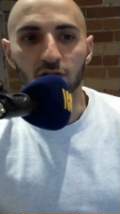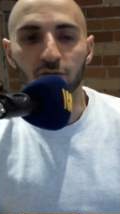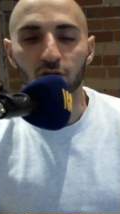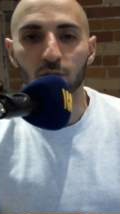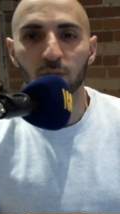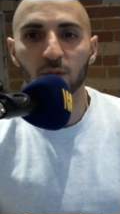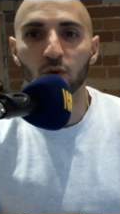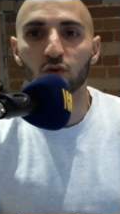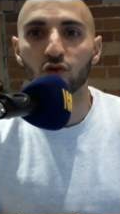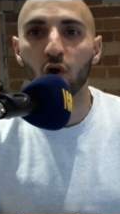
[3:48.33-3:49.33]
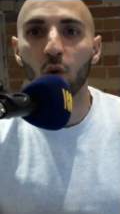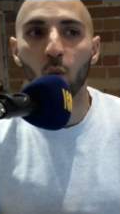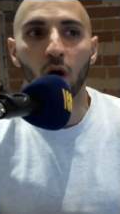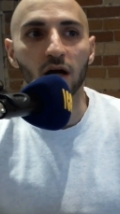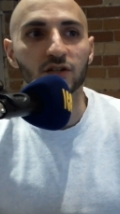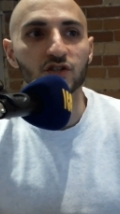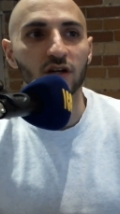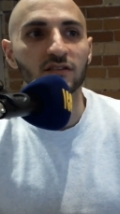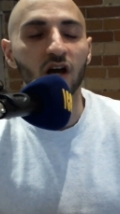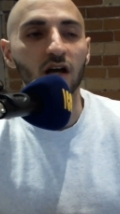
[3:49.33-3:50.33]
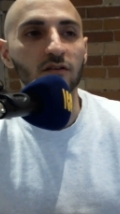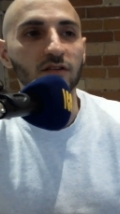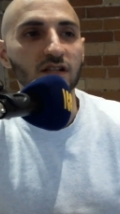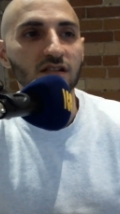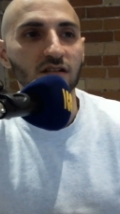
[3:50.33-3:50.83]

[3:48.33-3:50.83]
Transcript: for people who don't watch a ton of this